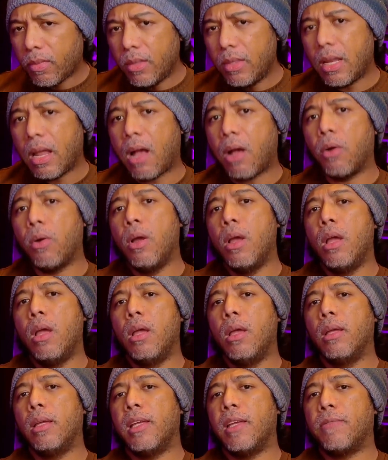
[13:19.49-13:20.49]
Now,
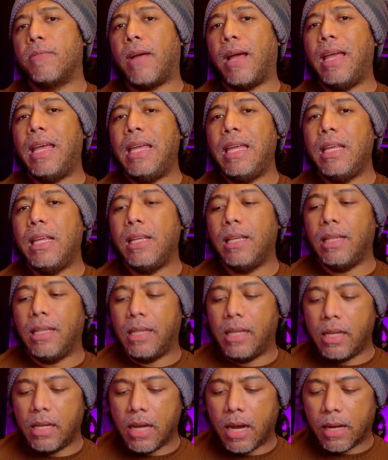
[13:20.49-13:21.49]
if I
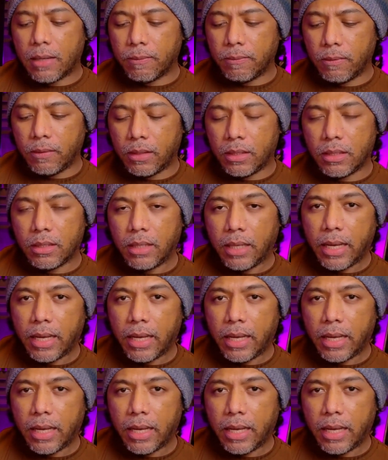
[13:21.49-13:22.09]
gotten the